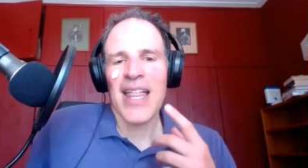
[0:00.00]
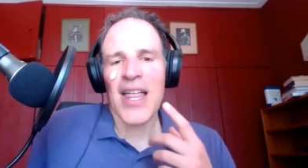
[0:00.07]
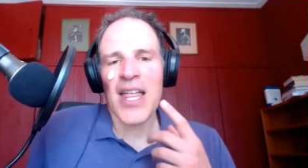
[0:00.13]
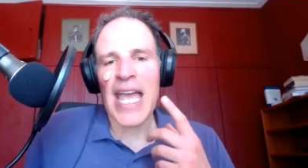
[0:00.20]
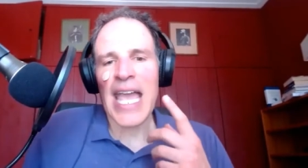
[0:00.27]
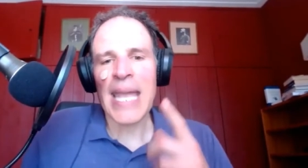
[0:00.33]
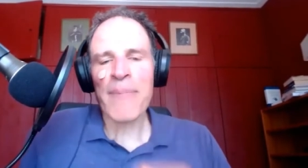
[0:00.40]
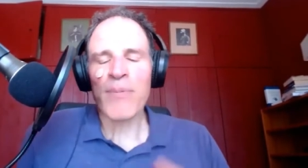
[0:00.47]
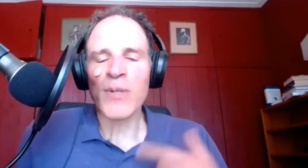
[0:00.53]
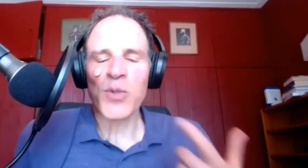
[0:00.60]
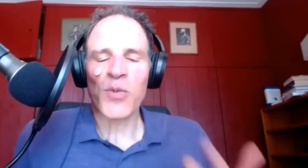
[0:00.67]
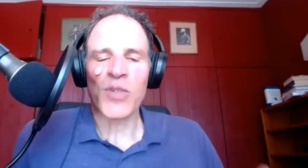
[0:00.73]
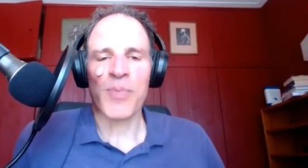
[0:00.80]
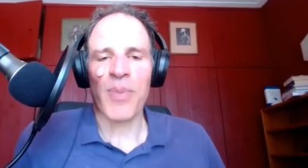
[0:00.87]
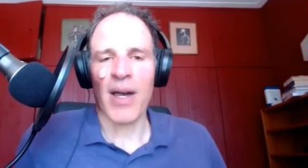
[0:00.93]
April's
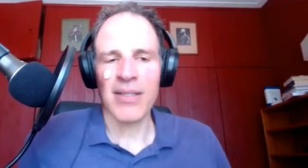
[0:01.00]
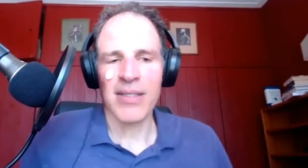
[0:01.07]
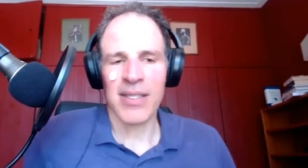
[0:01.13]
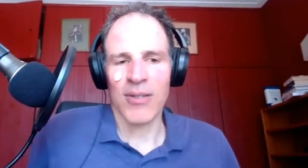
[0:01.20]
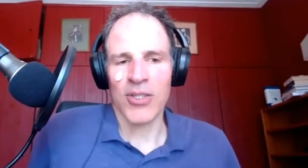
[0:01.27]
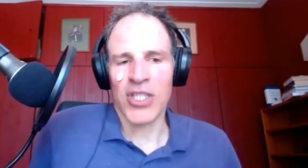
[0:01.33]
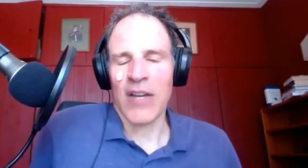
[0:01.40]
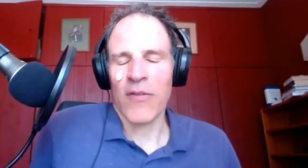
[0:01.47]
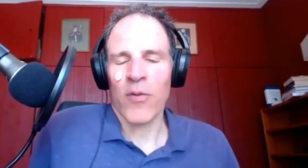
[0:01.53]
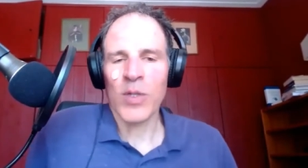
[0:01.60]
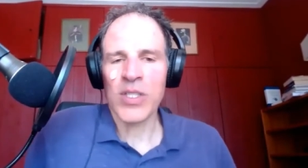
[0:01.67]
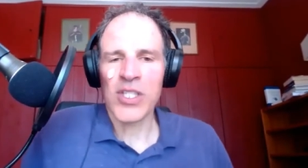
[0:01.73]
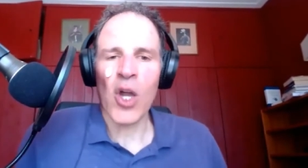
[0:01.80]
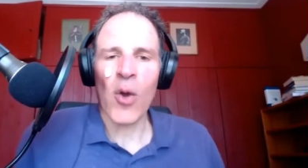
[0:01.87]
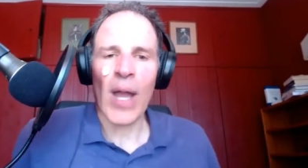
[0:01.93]
response, though, Jeff,
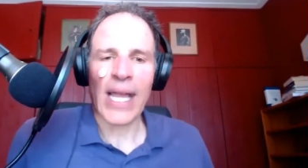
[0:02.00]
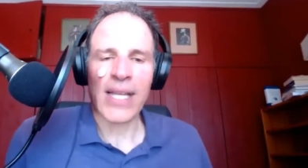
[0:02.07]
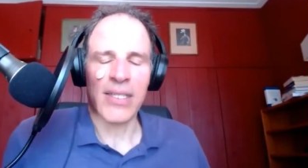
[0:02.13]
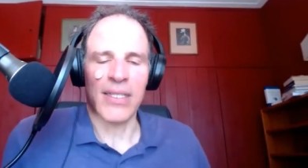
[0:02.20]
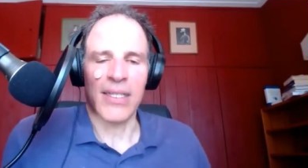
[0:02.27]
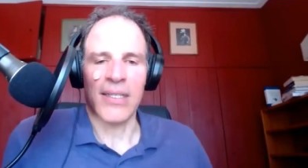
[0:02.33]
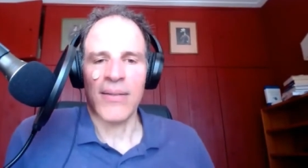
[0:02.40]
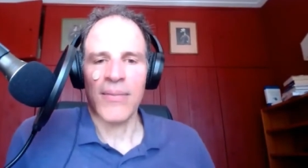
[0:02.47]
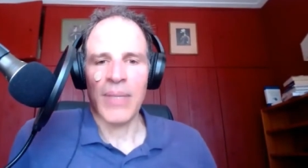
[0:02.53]
was no accident